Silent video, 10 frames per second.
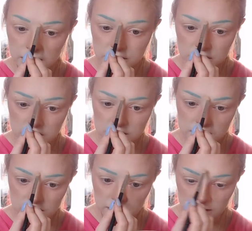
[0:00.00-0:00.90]
but
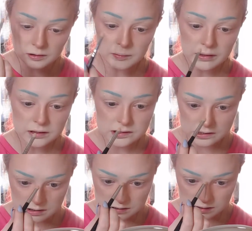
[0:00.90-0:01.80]
just a little bit
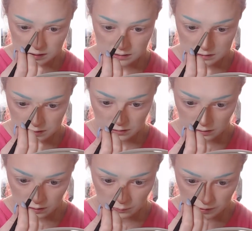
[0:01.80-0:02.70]
seriously goes a
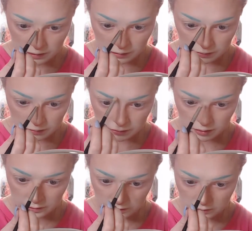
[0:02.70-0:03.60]
long way
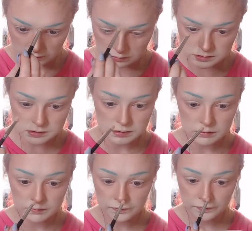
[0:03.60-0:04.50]
on the nose.
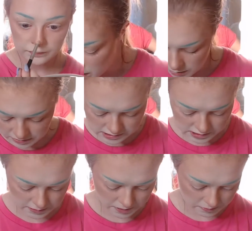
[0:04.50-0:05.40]
I'm gonna
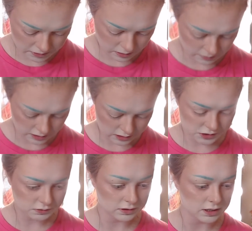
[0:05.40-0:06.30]
take my bigger
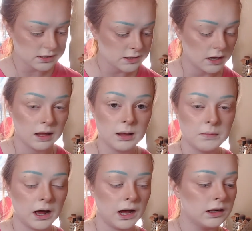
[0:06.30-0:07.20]
brush with that same
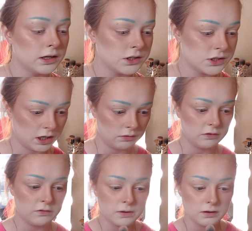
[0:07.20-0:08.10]
highlight shade
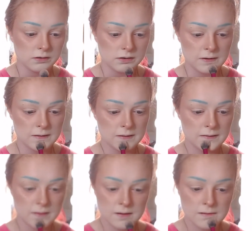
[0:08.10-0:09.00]
we've been using,
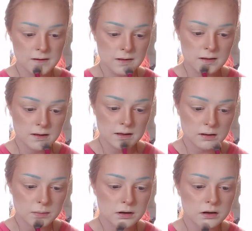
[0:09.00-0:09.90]

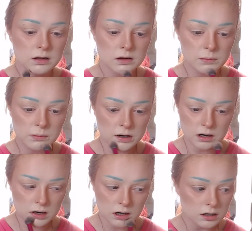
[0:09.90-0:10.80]
put a little
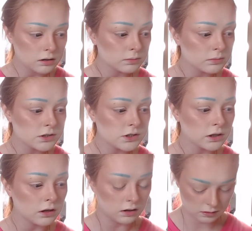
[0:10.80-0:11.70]
more on my
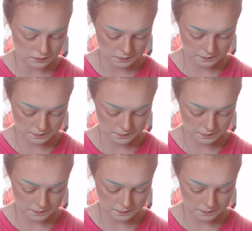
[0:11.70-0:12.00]
chin,